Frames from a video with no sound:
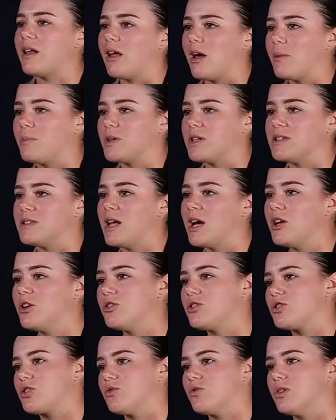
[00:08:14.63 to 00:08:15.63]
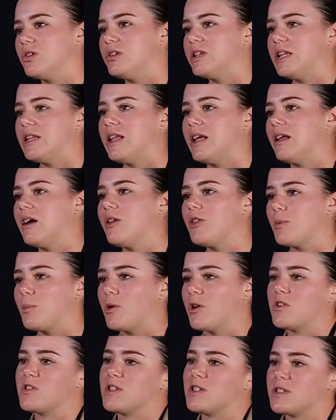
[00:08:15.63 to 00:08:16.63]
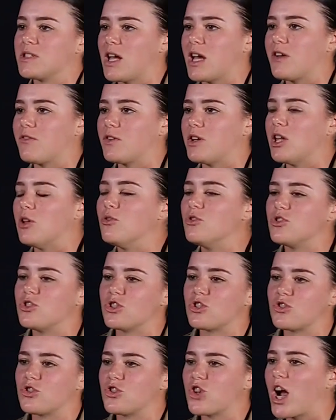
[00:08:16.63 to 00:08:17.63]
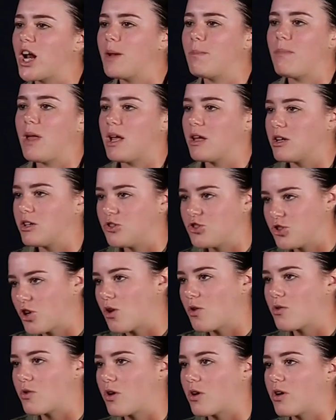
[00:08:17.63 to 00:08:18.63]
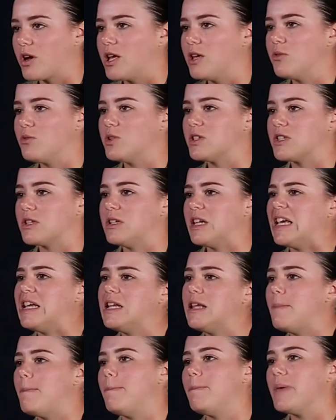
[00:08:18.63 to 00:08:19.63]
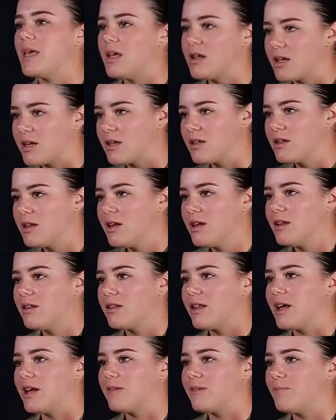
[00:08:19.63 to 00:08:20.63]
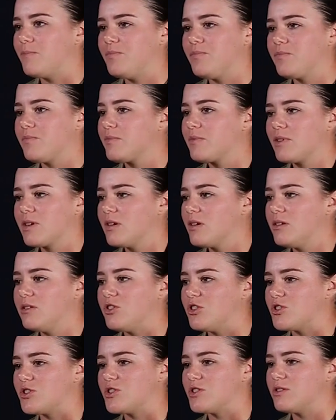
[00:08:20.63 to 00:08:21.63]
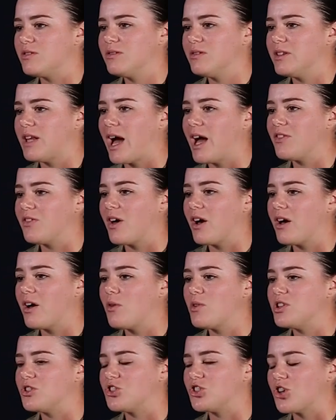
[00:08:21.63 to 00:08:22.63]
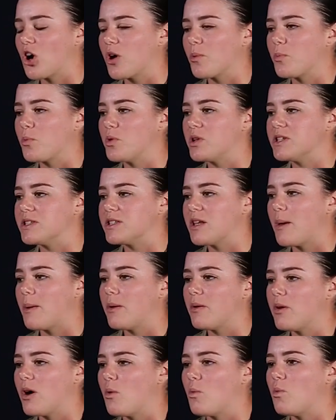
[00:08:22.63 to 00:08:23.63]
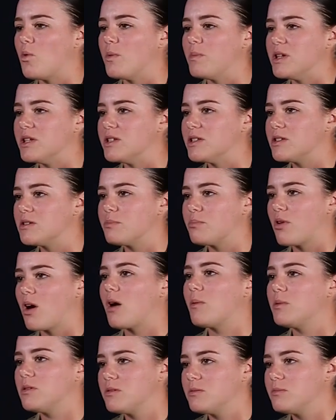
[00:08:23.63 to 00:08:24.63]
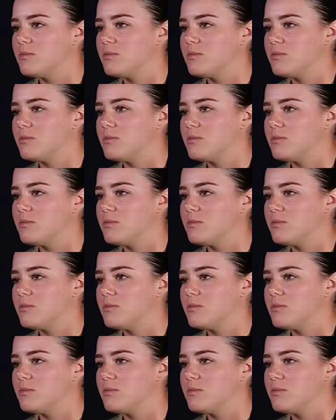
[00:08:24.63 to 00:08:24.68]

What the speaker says: because now you're just ruining that other person's life when he was just trying to make it a joke, or he didn't mean it." Like, just, I thought always sharp was a woman's problem